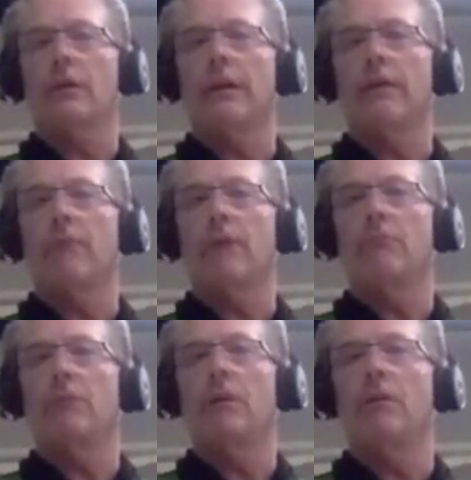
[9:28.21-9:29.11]
And that might
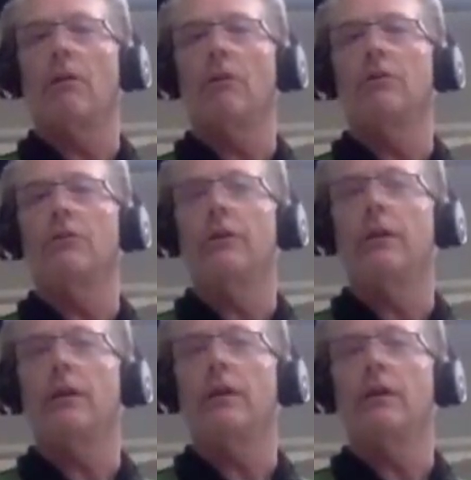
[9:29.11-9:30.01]
be all you
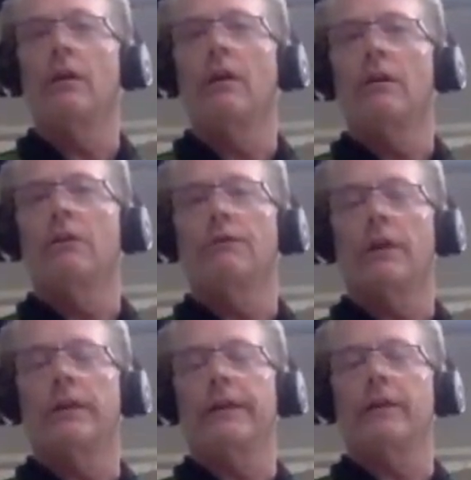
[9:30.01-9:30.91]
need to
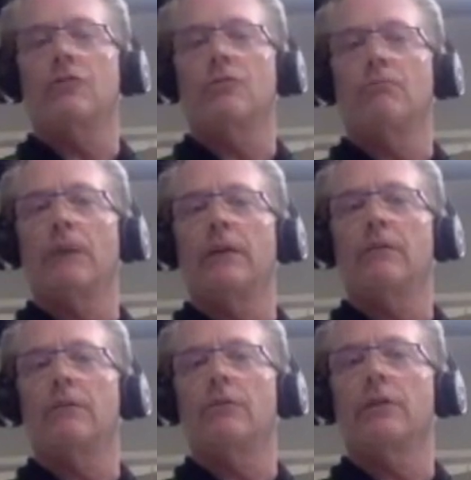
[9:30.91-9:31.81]
finally get your butt
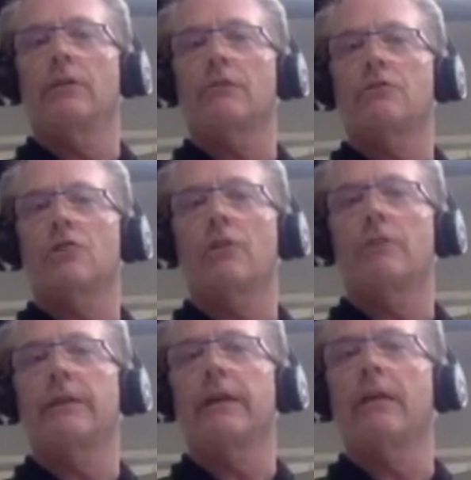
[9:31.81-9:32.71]
doing its job
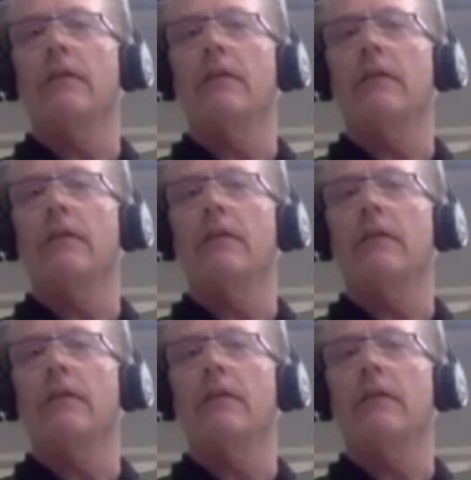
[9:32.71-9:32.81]
again.